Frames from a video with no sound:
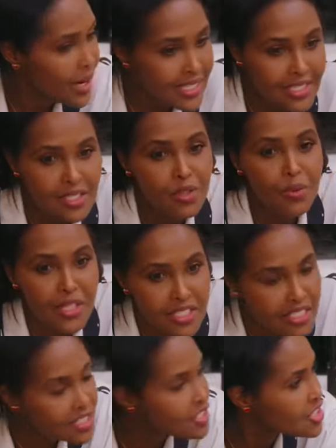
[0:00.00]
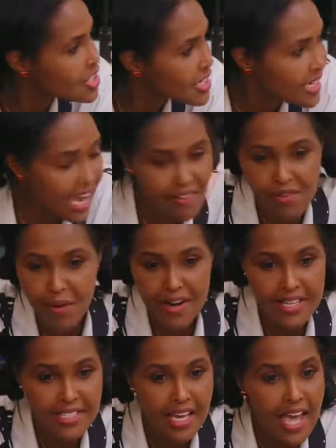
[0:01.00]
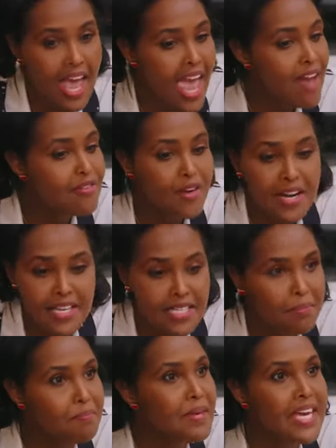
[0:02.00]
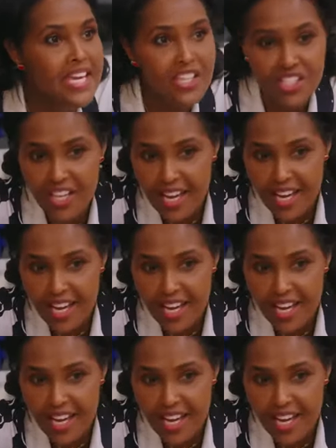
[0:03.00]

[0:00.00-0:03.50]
You guys are twisting shit. Not me. You just said not us. Everyone is a